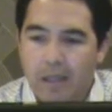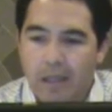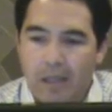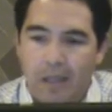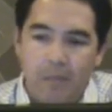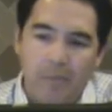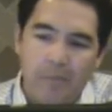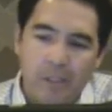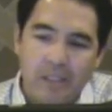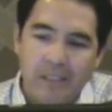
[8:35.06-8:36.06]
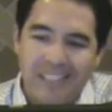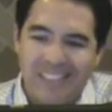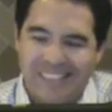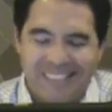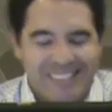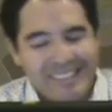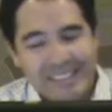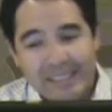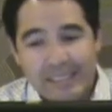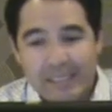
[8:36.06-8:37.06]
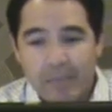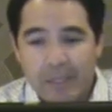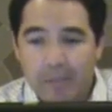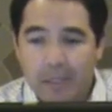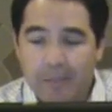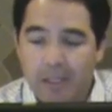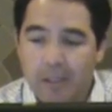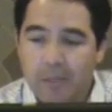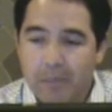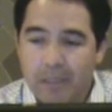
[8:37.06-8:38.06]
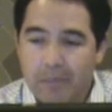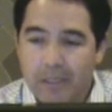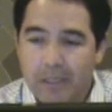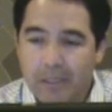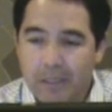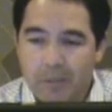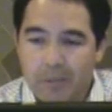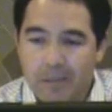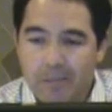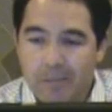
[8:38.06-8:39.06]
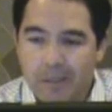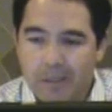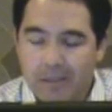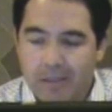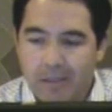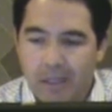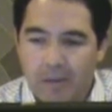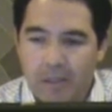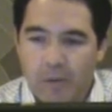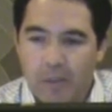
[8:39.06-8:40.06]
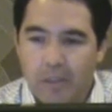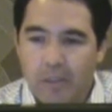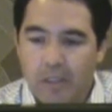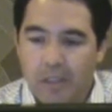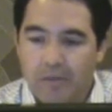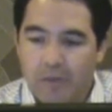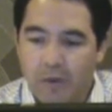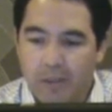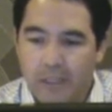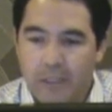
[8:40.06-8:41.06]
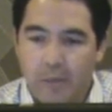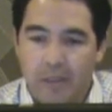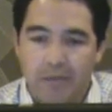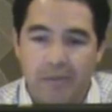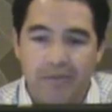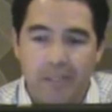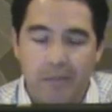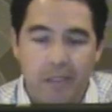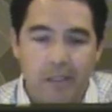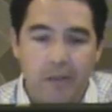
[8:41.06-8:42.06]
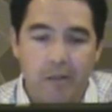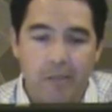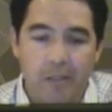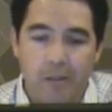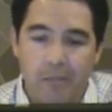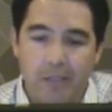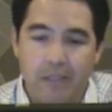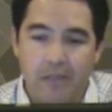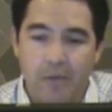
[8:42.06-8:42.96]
You can see something maybe a little bit in Modesto, but not really what you're looking for. And these are with the 15 microgram increments.